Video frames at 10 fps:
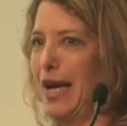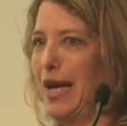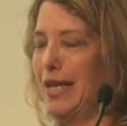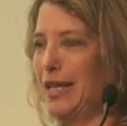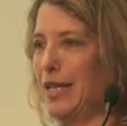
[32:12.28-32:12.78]

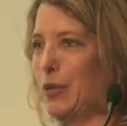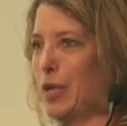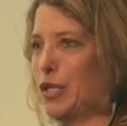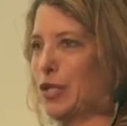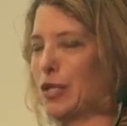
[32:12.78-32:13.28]
And then when
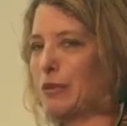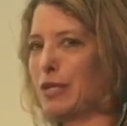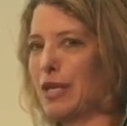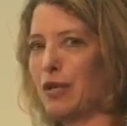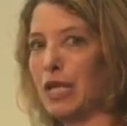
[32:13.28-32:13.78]
they took them
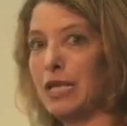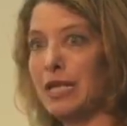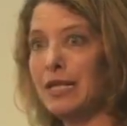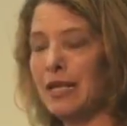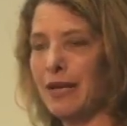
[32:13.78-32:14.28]
they'd
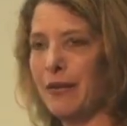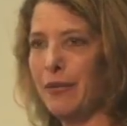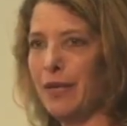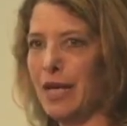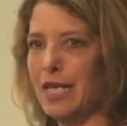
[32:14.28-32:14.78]
clean
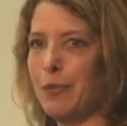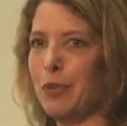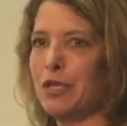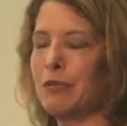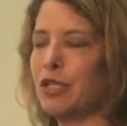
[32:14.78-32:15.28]
them and they
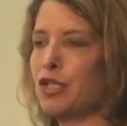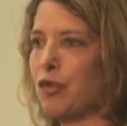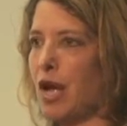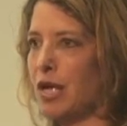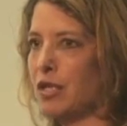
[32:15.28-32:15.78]
put them in the
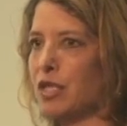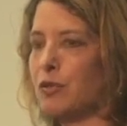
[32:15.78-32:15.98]
dryers,